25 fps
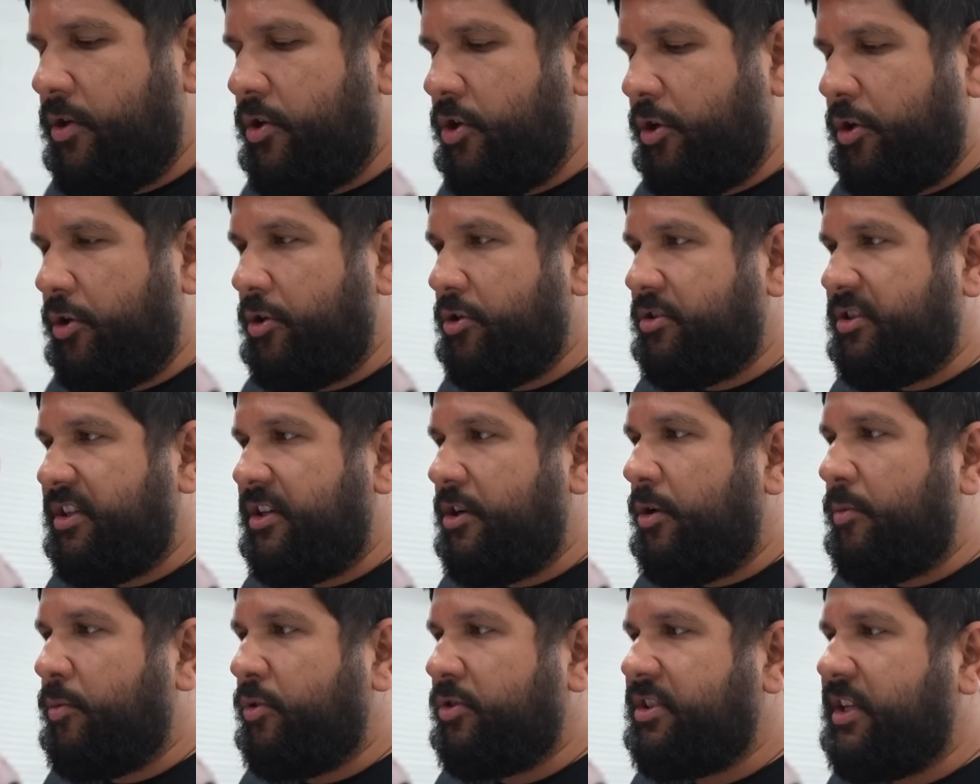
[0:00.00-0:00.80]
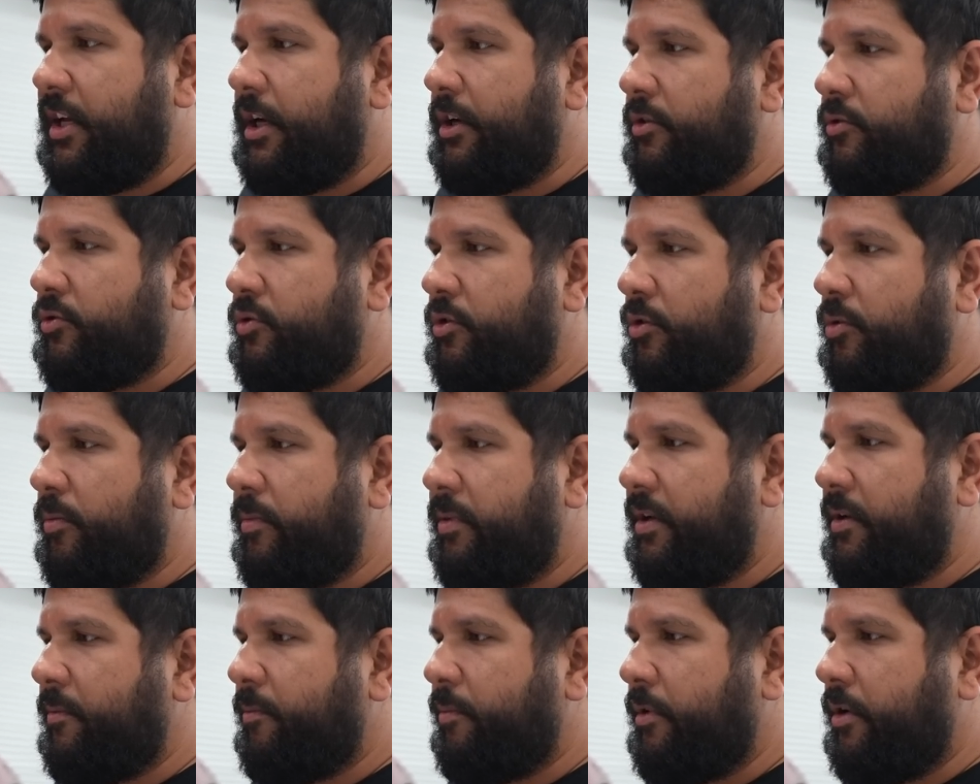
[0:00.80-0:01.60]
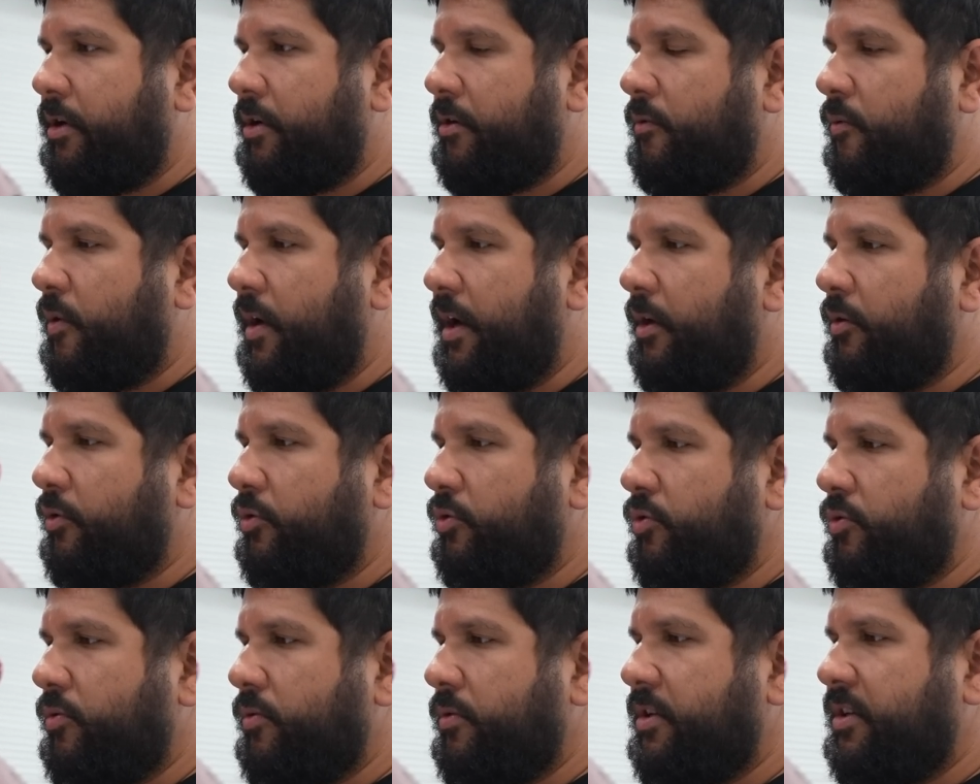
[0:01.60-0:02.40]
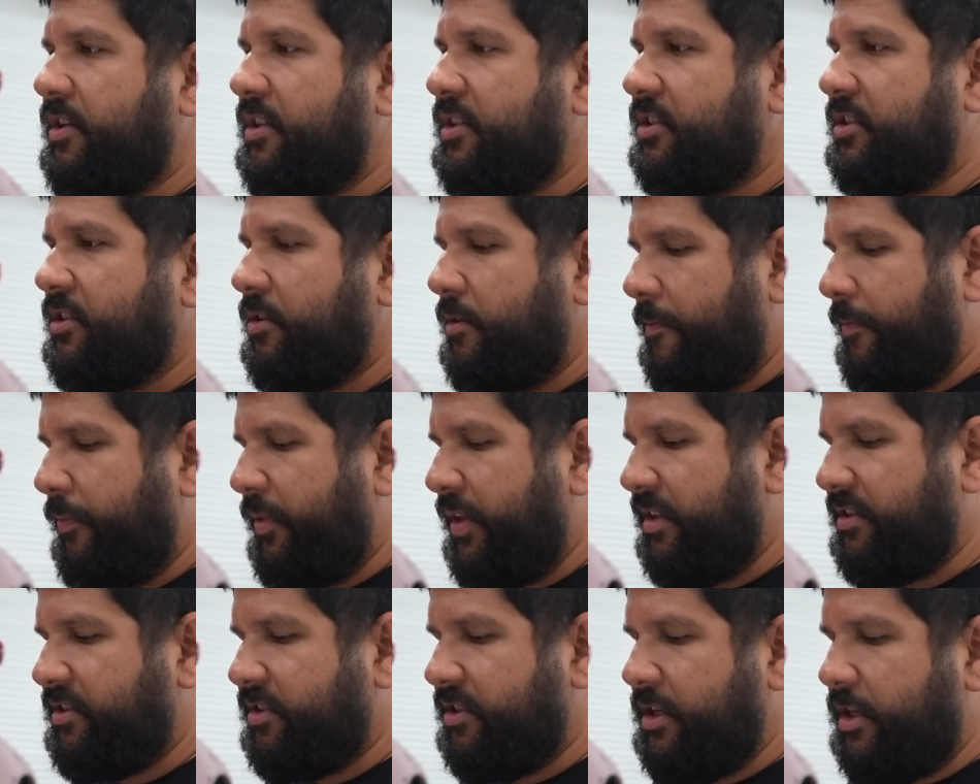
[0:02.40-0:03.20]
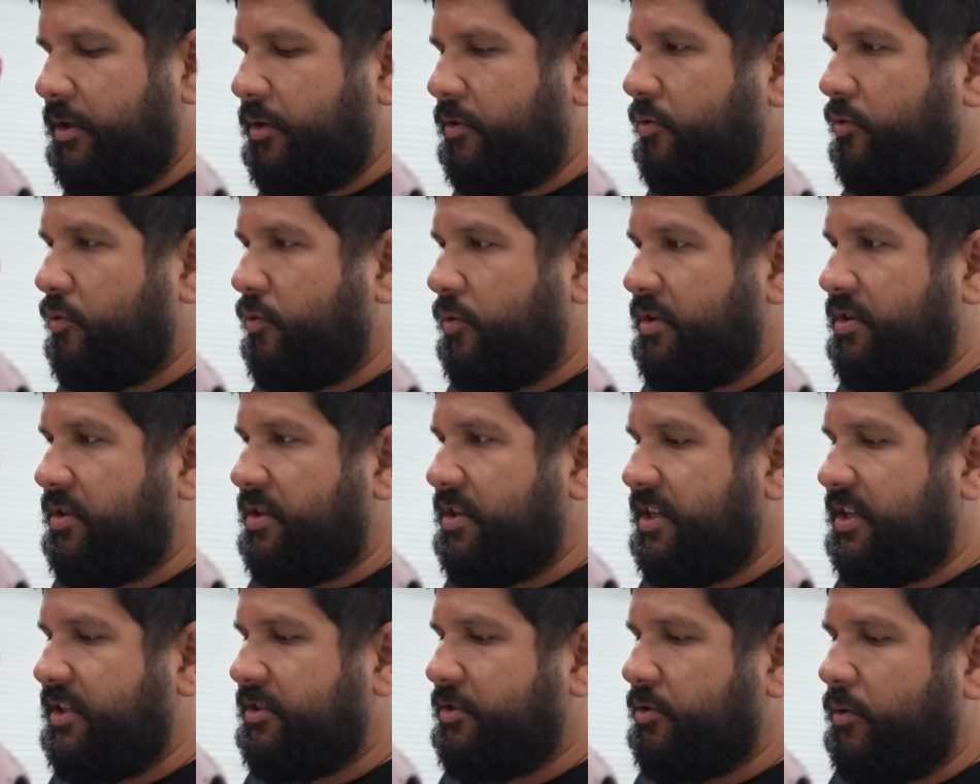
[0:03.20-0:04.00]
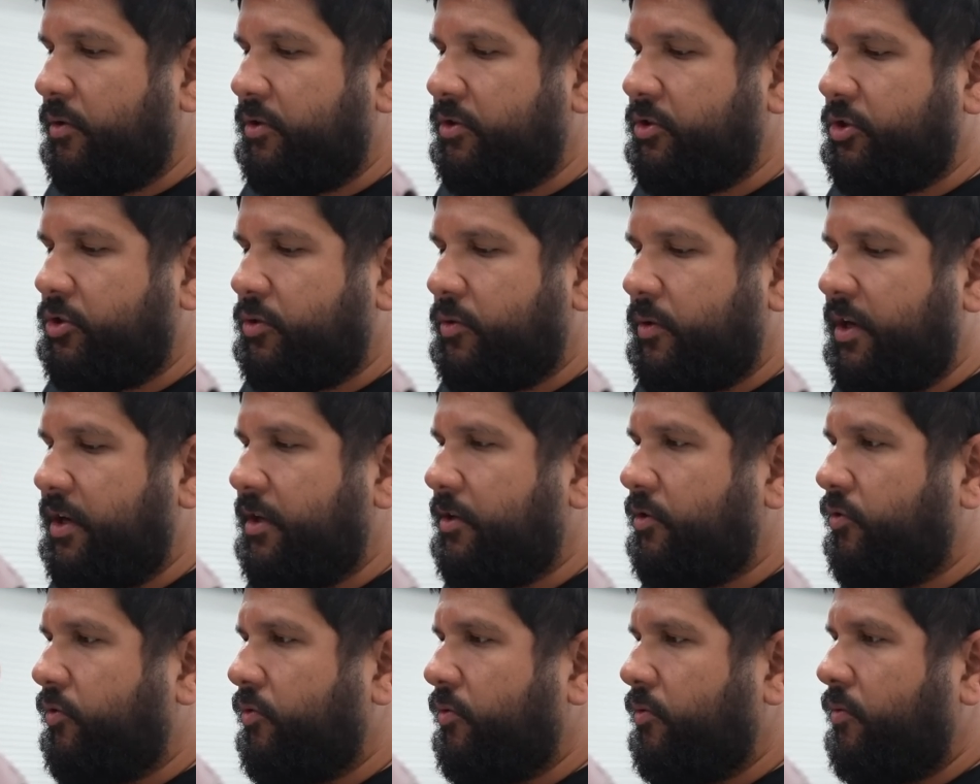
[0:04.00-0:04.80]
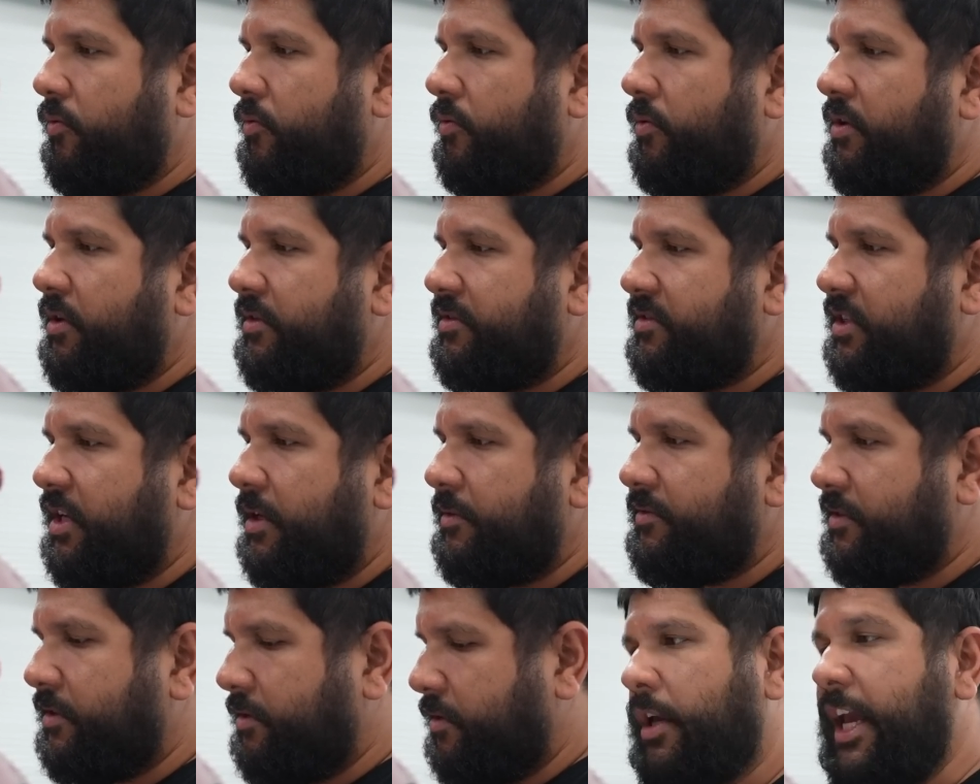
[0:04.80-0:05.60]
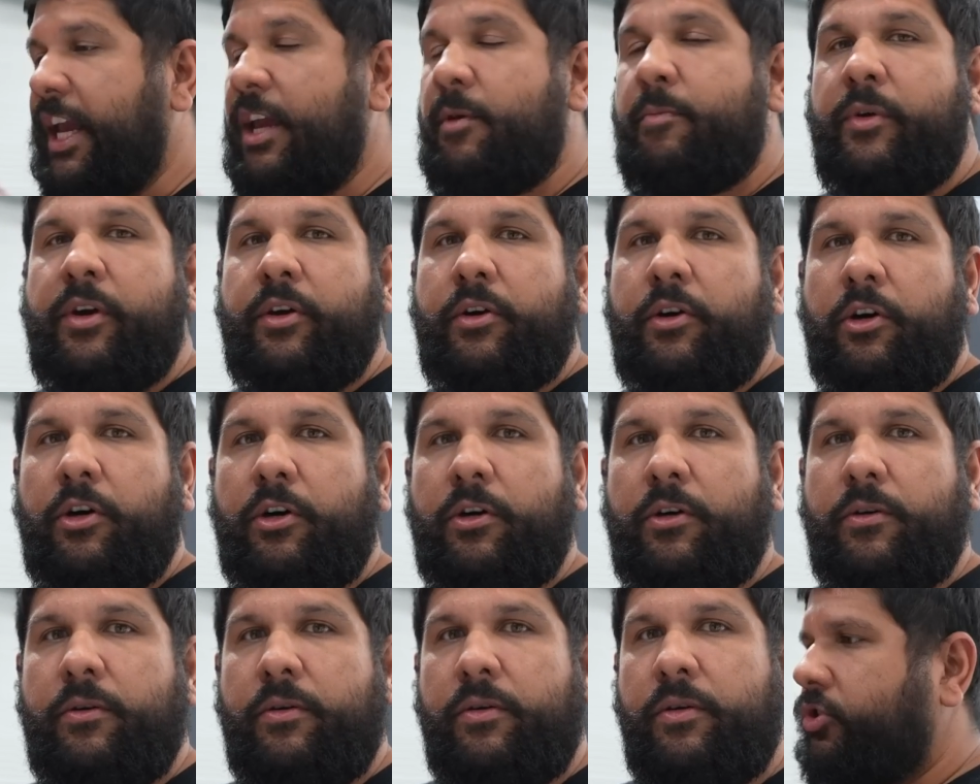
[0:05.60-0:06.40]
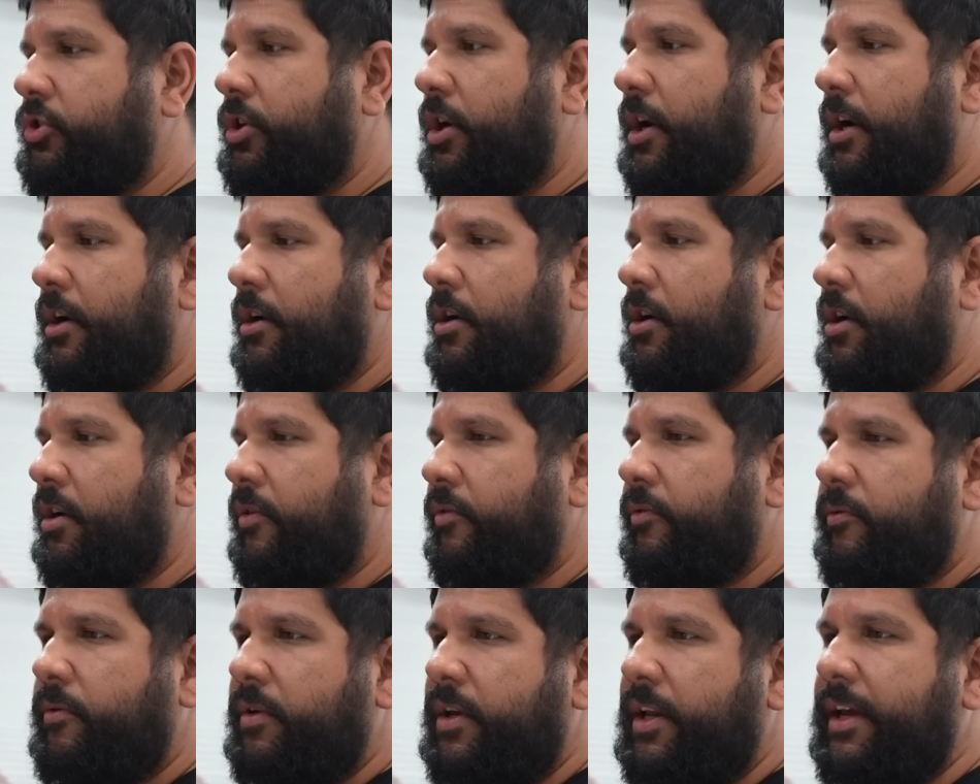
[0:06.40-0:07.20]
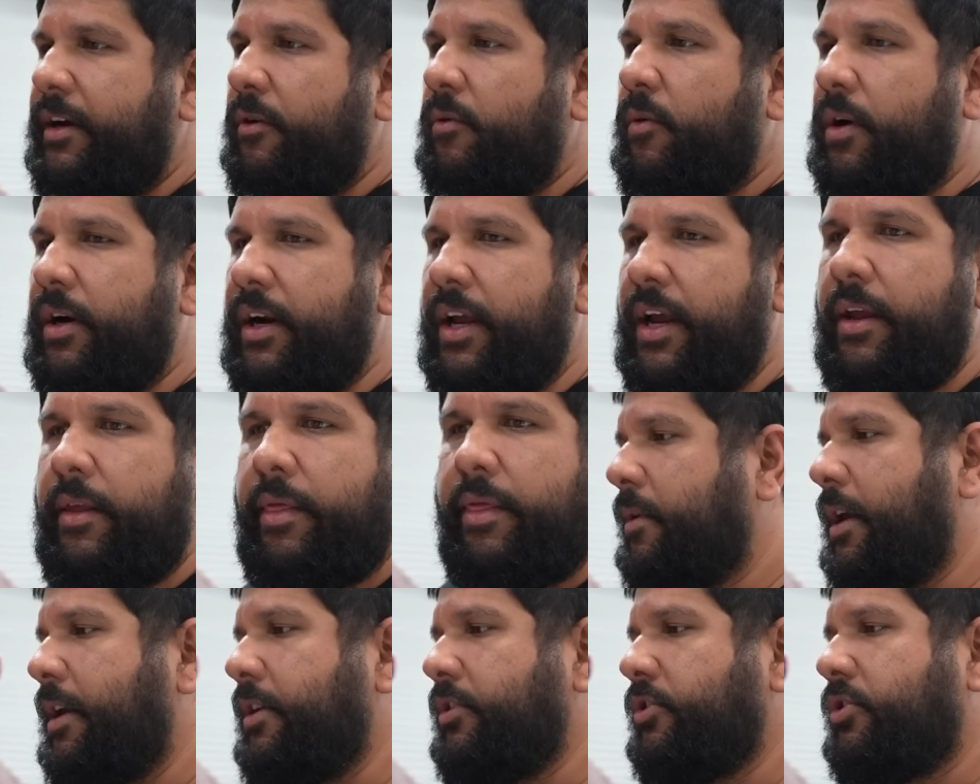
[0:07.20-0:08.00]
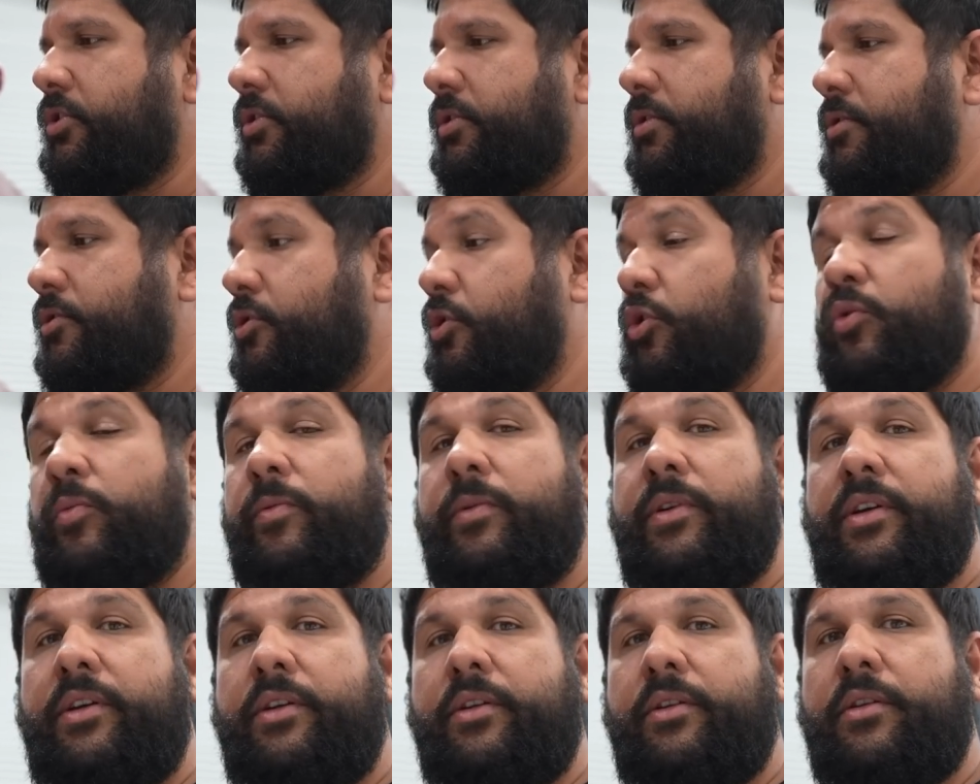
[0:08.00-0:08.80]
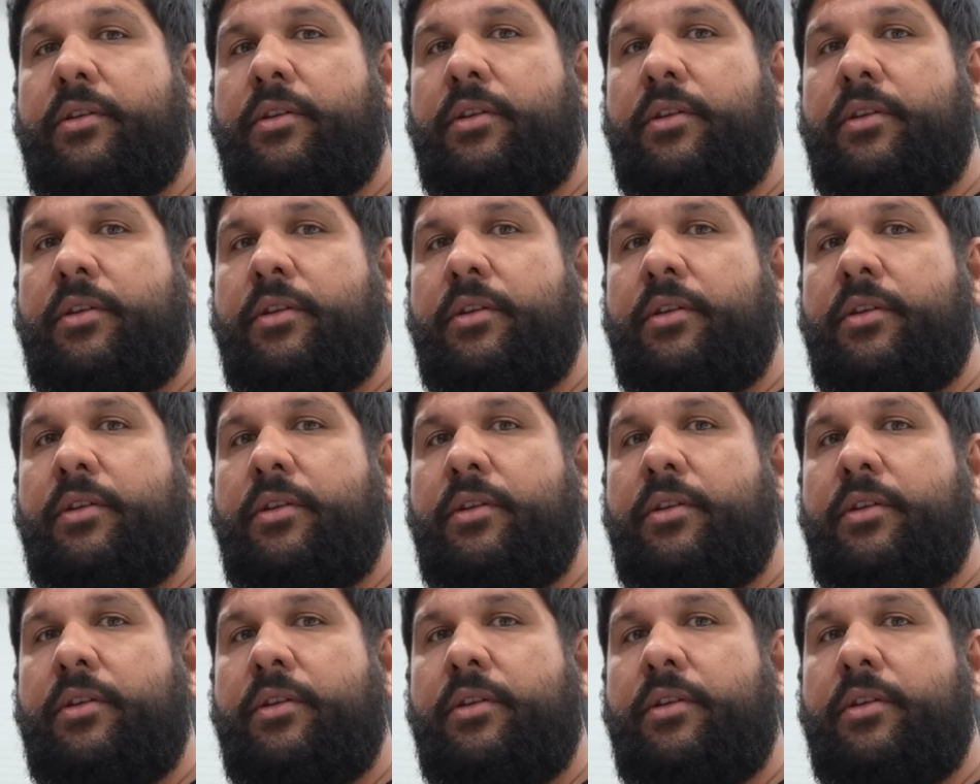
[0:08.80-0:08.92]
You can use a normal style drill bit, but what I will do is instead of doing this, going straight to the same 8 mil hole, start off with like 1 8 inch drill bit